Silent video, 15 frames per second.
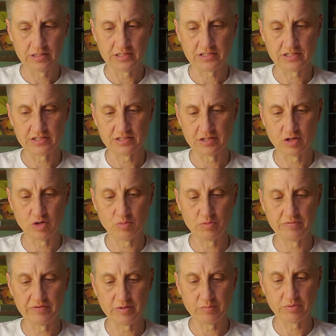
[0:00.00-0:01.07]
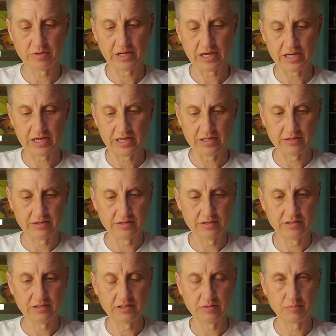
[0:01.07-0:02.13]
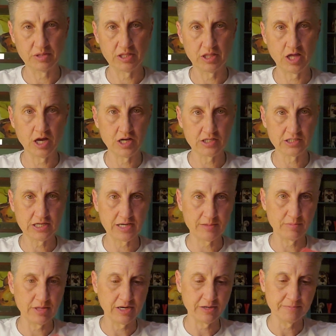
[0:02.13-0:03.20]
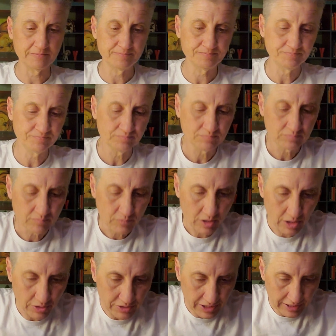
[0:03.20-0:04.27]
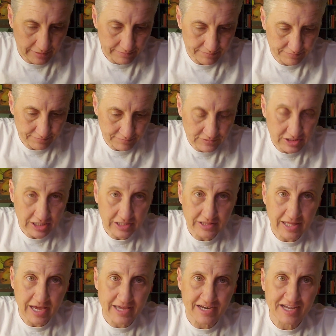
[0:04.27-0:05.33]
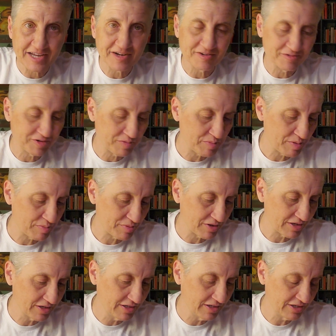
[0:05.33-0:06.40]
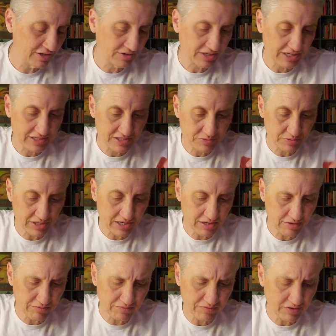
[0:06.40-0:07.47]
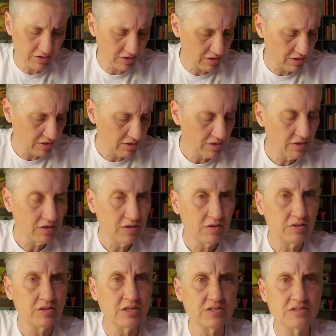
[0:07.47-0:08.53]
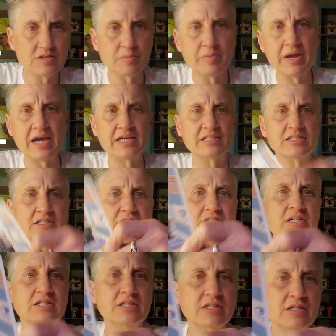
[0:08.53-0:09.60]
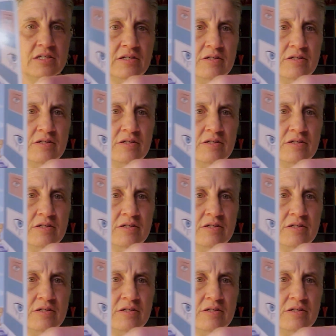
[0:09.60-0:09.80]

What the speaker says: It's a slow-moving planet. It could be a long time there. Okay, check that. I don't remember. Okay, so we have, this is your past. There's a